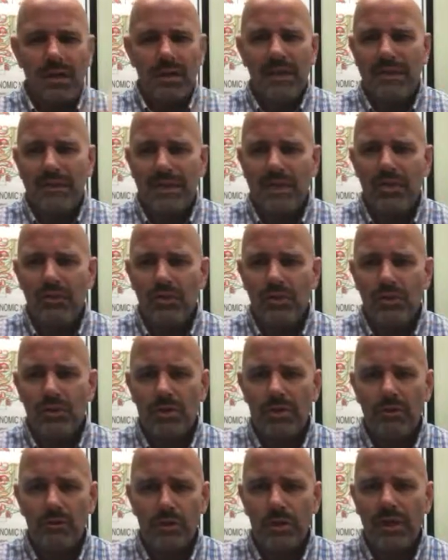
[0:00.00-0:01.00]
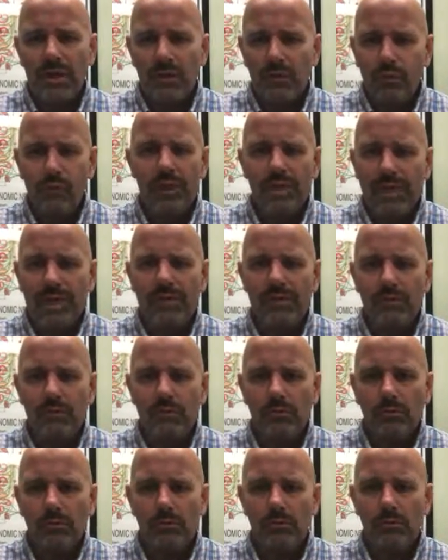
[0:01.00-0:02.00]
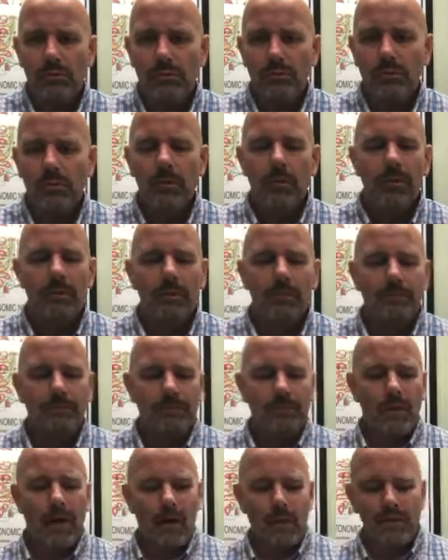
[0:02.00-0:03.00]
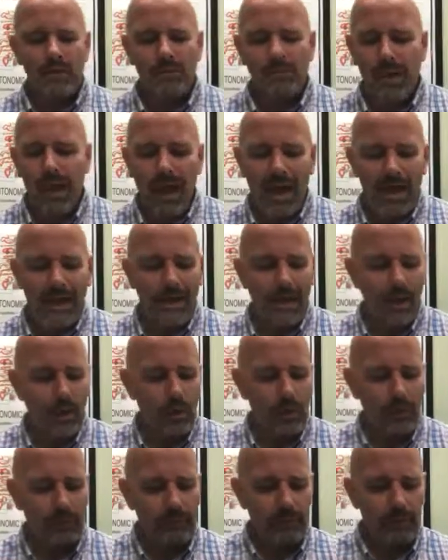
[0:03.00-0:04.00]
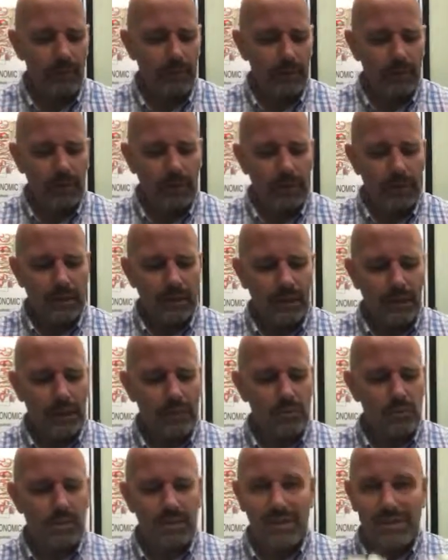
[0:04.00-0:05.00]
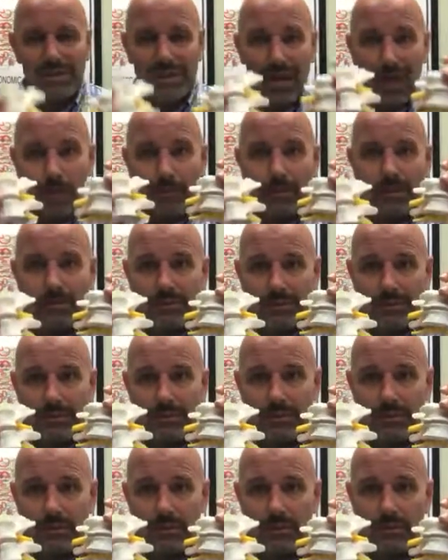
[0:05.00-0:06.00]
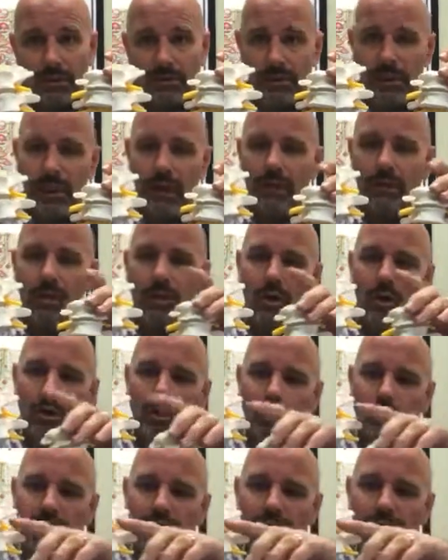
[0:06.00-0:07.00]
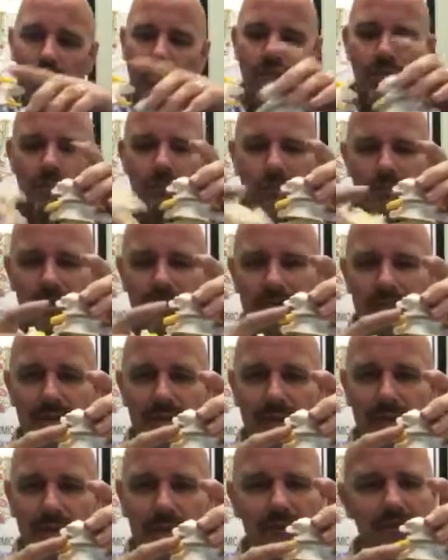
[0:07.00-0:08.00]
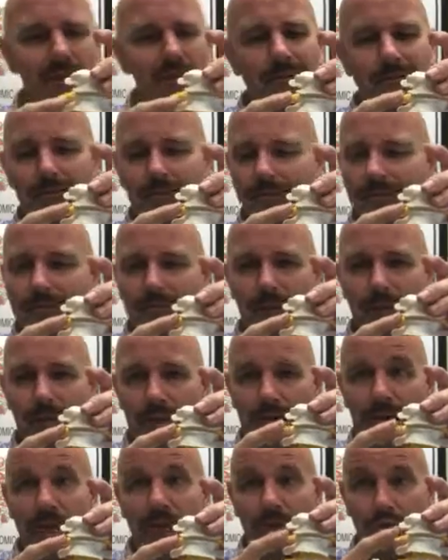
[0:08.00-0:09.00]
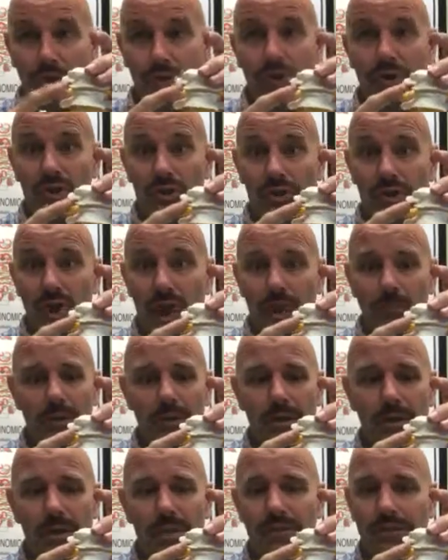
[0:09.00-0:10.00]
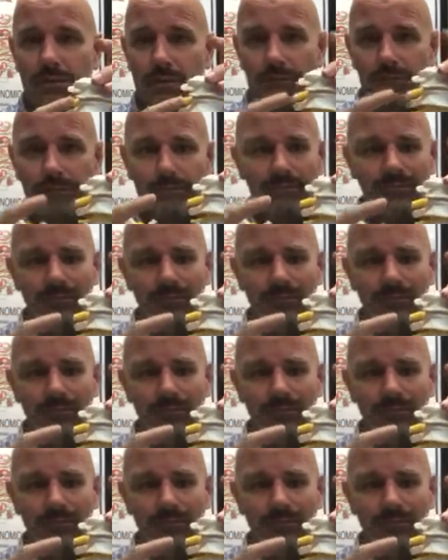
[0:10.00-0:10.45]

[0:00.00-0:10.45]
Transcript: get dentures if we, if we need to. Our spine, however, guys, when this happens, okay, when this goes from this to this, okay, you can stop this.